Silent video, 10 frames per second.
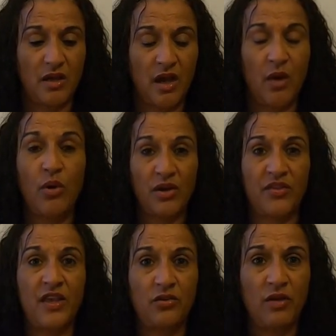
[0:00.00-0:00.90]
I want to
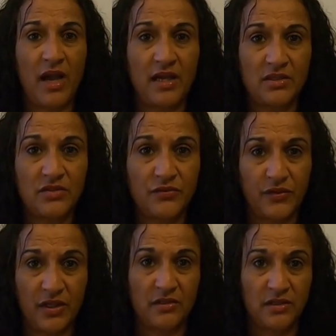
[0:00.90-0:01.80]
thank you guys
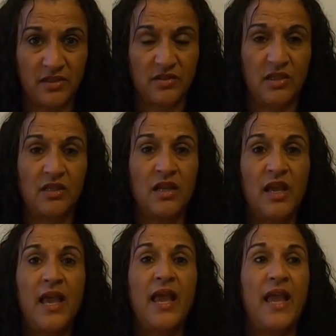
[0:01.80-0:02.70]
for listening.
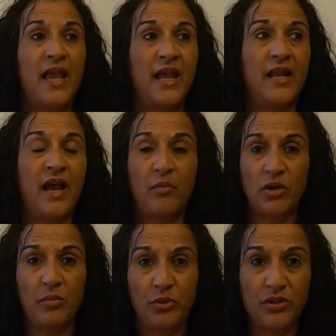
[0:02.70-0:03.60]
And I'm
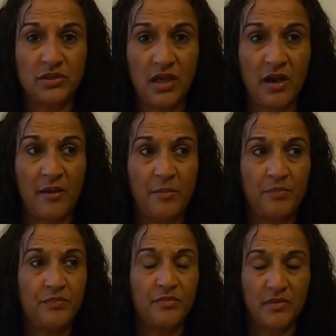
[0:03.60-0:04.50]
going to put
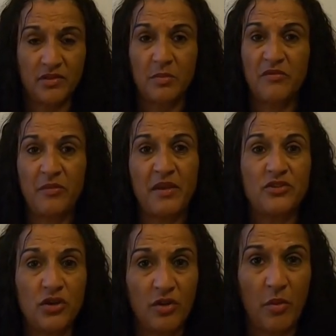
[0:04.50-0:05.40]
some
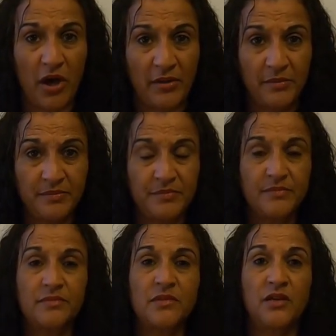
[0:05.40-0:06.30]
information on the bottom
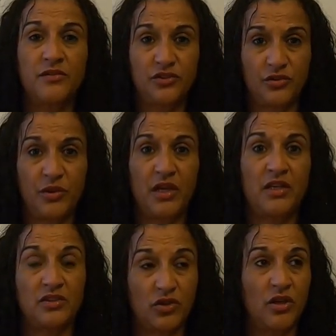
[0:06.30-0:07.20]
of the screen,
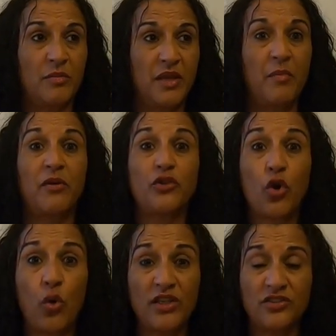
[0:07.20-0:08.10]
and it's going to be about the
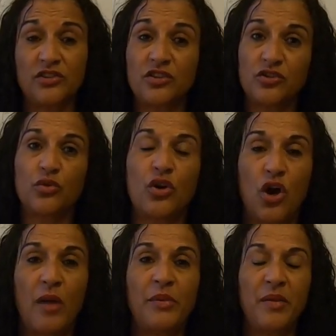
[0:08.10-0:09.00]
questions that you can
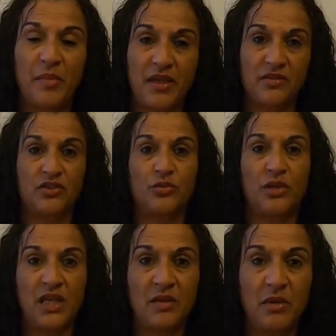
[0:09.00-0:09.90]
copy and paste into
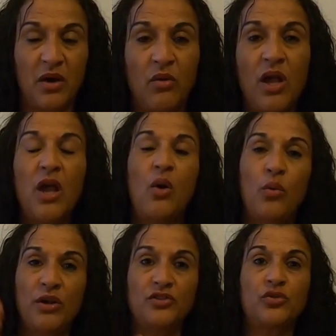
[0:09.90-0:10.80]
an email
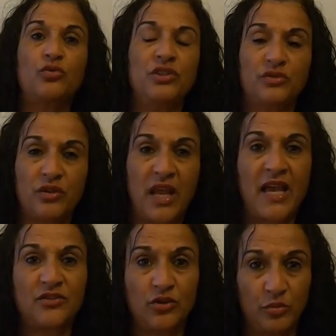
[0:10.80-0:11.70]
when a school district
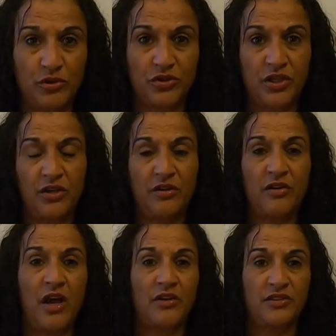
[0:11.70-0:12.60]
asks you to put your kid on
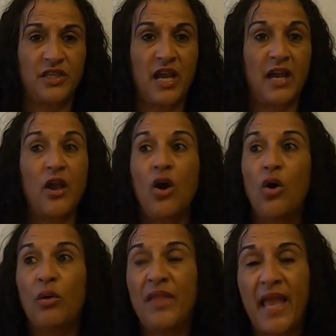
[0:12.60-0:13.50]
RTI,
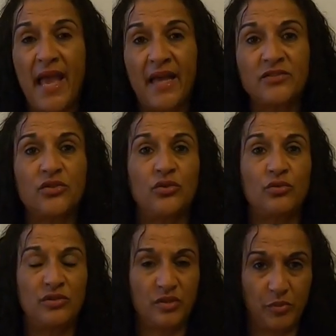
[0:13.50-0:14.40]
when they ask
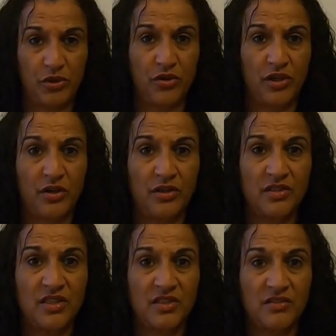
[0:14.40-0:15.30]
you to put your kid on
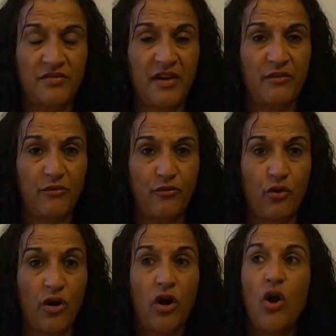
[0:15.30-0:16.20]
a Section
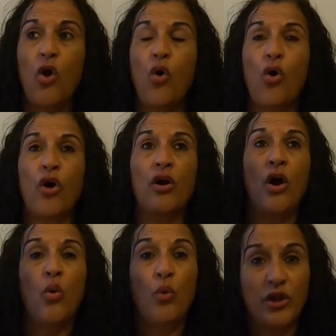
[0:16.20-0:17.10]
504, or
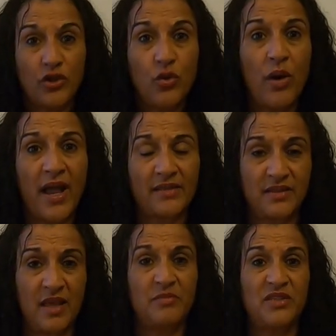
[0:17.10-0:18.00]
when you
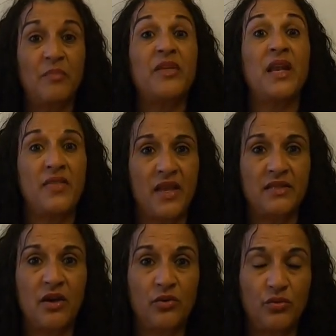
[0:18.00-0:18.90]
ask them something and they
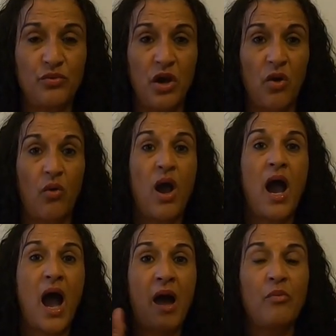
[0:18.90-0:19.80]
tell you no.
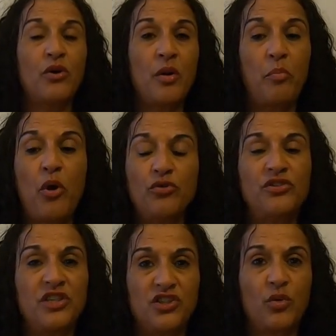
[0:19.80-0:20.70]
I'm going to post
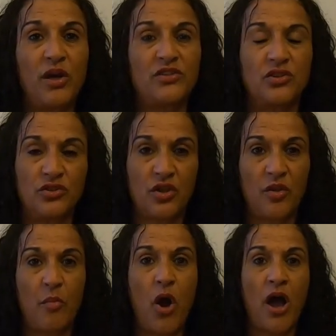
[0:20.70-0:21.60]
these questions on the
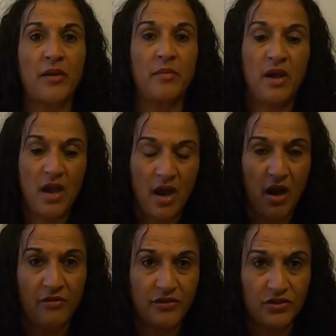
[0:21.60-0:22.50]
bottom
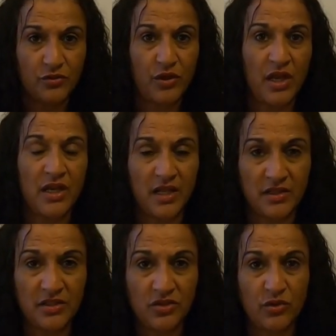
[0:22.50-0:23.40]
of the screen in
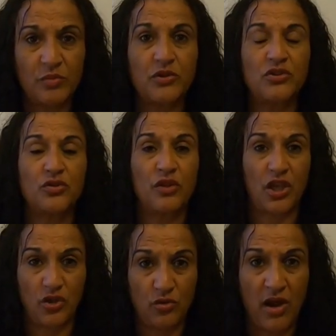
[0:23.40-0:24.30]
the description so that
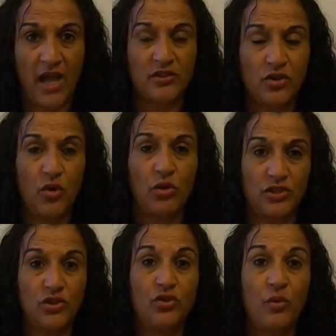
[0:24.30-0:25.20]
you guys know what
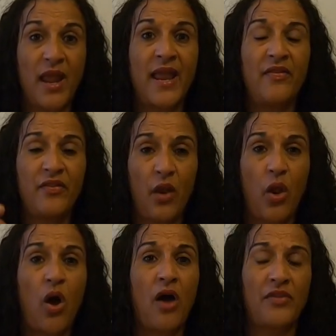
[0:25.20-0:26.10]
to do and the
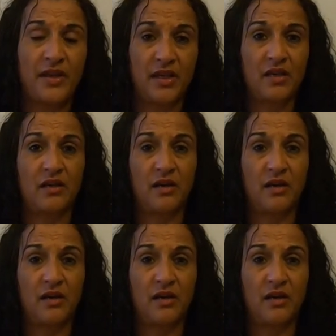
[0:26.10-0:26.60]
law that it